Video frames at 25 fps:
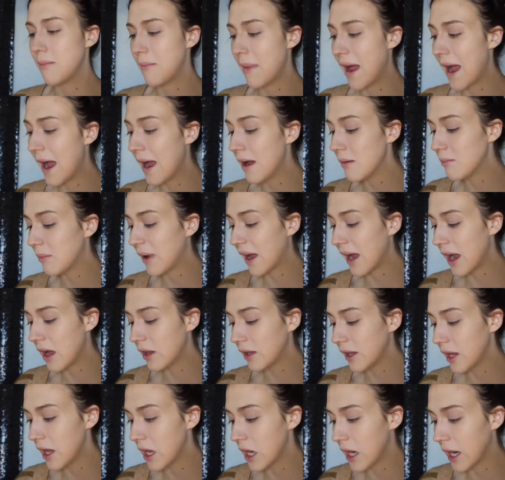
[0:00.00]
Matte
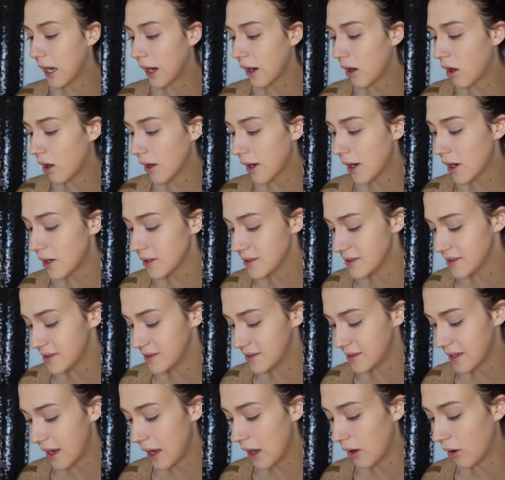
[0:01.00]
palette. I got it on
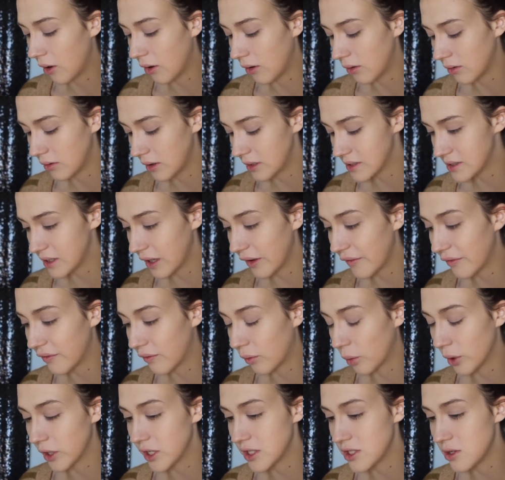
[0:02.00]
sale. It's like
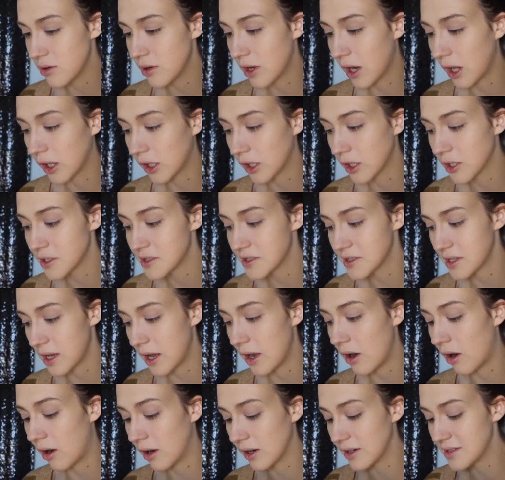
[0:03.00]
42 colors,
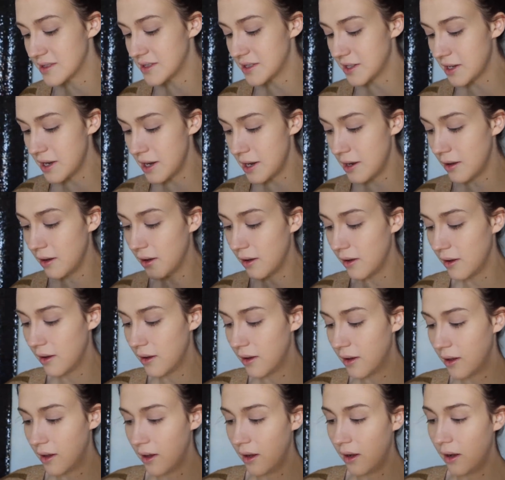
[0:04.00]
and honestly,
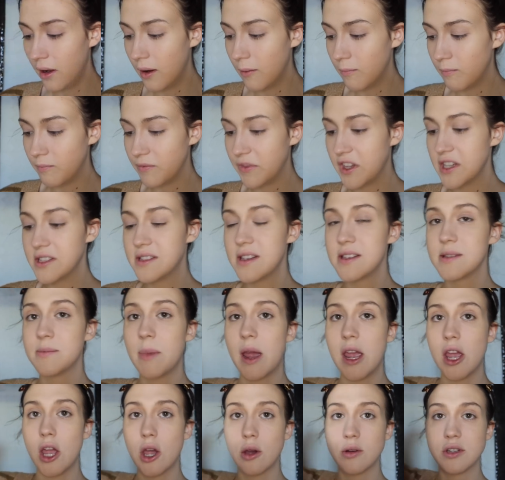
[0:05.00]
this is
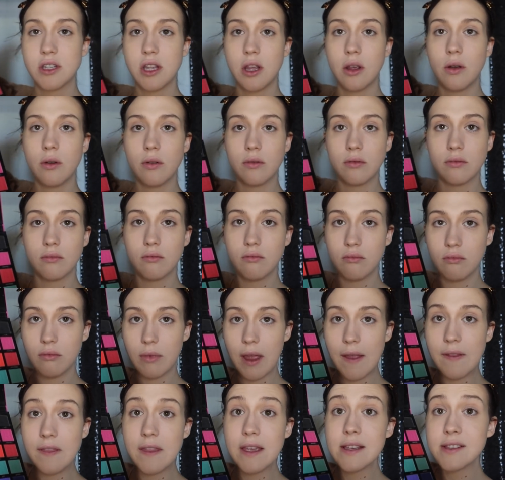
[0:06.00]
my go-to.
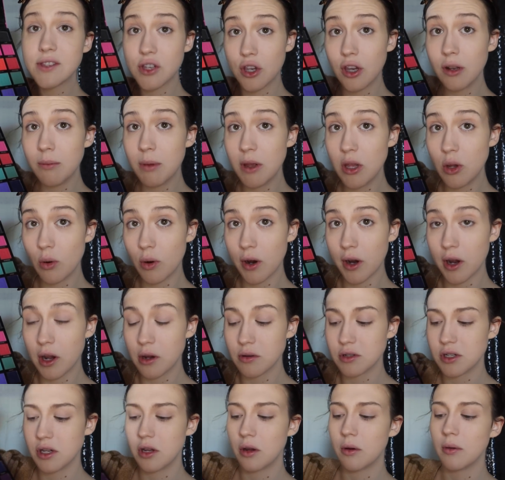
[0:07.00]
And this could be your
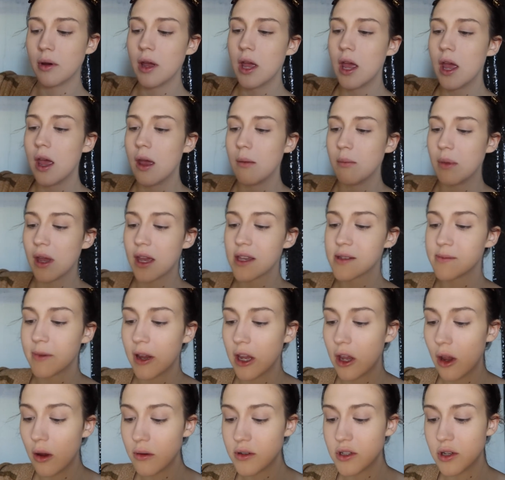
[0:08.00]
go-to because my
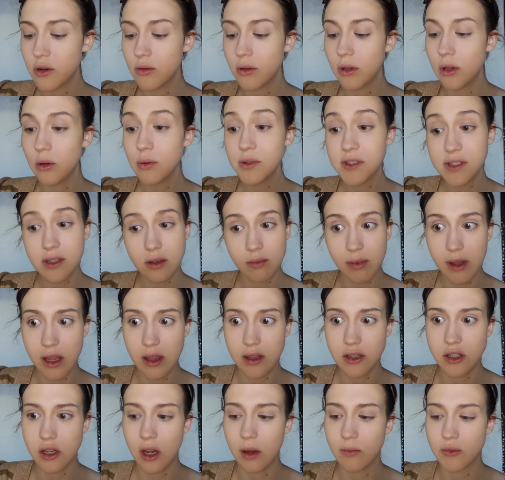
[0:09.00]
go-to used to be
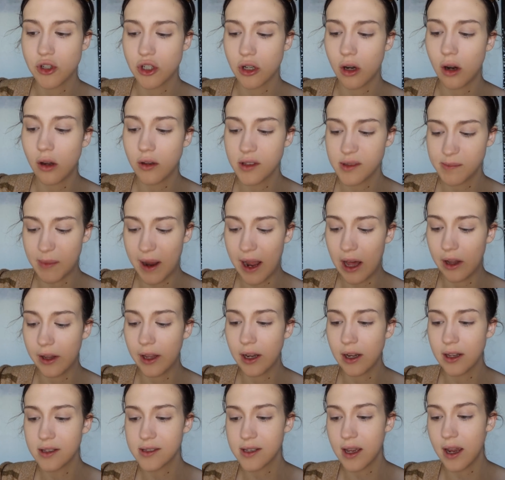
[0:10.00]
the James Charles
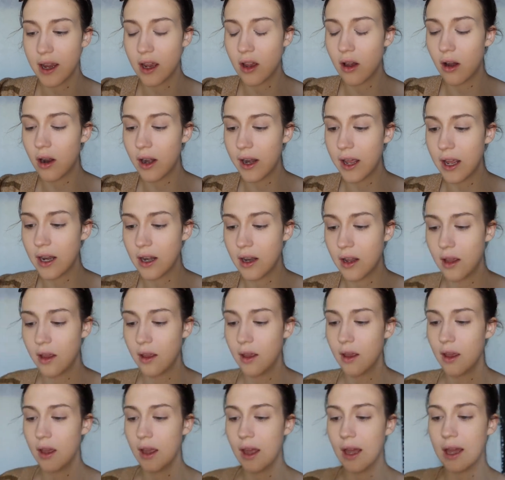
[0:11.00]
palette because I got it
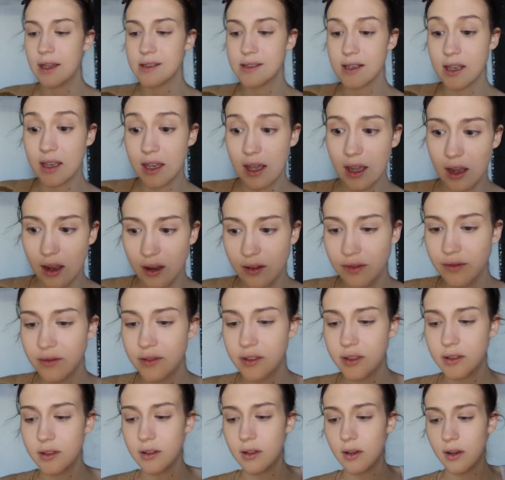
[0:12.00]
as a
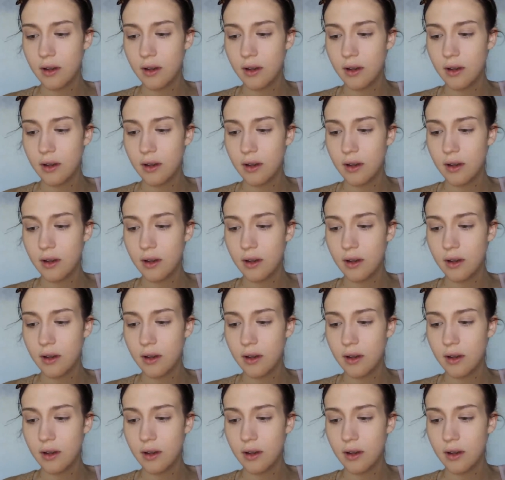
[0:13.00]
gift